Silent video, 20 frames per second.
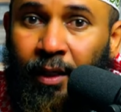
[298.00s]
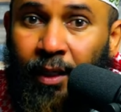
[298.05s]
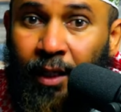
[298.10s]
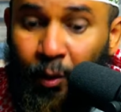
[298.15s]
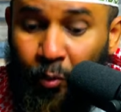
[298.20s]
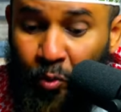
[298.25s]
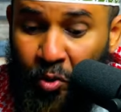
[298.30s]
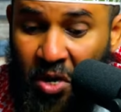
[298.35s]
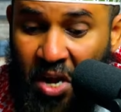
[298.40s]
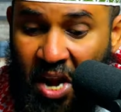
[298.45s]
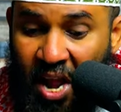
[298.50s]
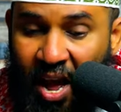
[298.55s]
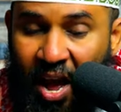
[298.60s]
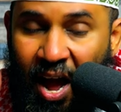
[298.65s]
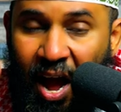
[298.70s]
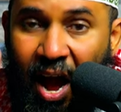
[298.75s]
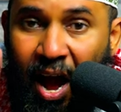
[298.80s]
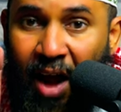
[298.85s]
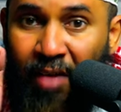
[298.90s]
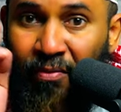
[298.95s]
he will
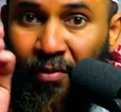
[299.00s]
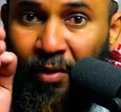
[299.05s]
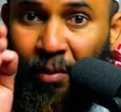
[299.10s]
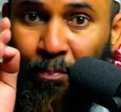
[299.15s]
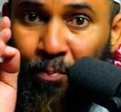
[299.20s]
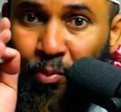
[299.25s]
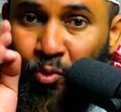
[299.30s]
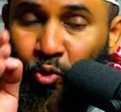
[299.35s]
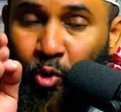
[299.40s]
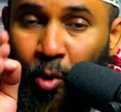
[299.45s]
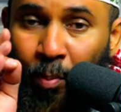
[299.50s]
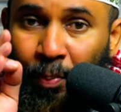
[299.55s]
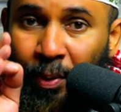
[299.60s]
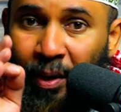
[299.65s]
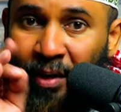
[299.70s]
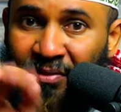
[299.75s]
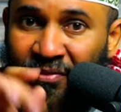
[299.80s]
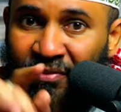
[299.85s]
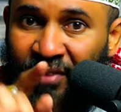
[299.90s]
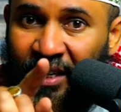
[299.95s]
have a proper
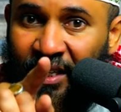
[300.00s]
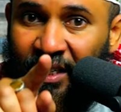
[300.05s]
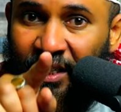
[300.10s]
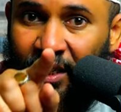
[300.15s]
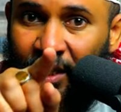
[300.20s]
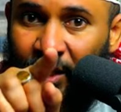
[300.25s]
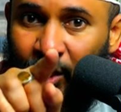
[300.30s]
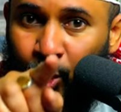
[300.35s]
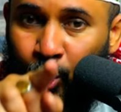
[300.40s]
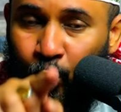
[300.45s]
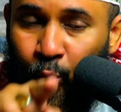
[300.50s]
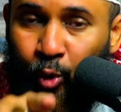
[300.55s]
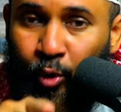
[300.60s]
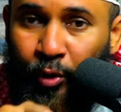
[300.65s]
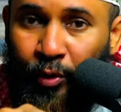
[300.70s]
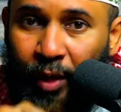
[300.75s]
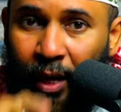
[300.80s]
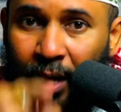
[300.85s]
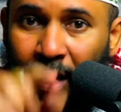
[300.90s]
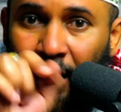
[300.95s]
effect
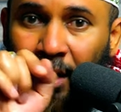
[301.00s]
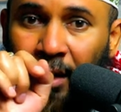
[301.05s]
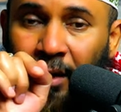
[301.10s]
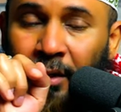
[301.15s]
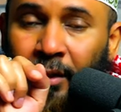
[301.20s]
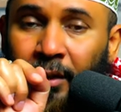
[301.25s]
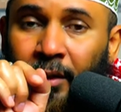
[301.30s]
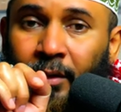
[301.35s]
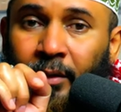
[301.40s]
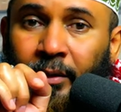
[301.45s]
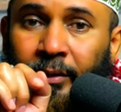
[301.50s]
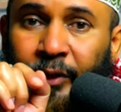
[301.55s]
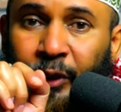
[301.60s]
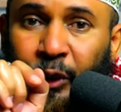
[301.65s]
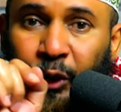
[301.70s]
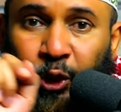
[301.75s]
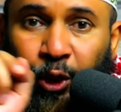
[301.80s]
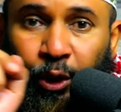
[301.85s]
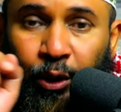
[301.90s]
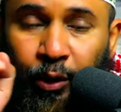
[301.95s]
on that
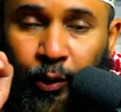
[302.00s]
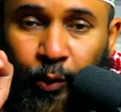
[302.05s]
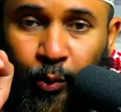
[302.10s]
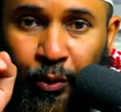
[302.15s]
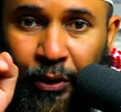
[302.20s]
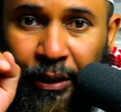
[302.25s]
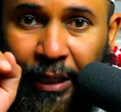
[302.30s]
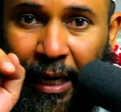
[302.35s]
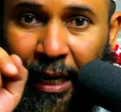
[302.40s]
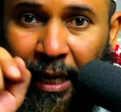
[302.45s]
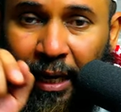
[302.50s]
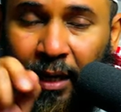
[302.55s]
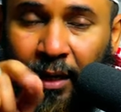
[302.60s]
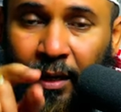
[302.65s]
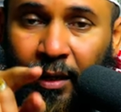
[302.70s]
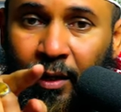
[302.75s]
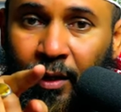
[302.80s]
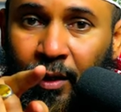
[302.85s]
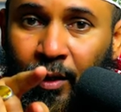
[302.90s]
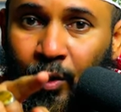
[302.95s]
jinn who's there,
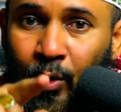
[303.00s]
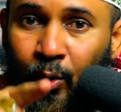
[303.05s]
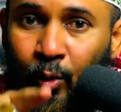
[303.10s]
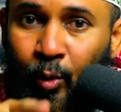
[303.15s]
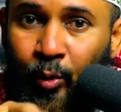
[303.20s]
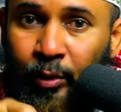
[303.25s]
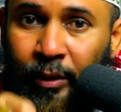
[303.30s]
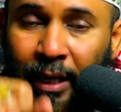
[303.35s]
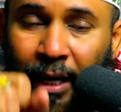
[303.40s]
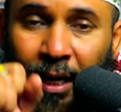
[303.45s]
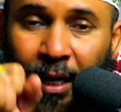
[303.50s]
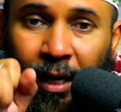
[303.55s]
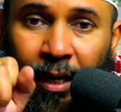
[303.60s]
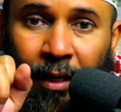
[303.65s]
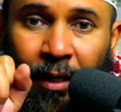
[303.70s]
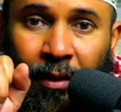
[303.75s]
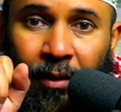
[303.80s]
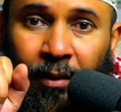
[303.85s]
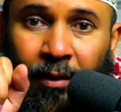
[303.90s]
or on that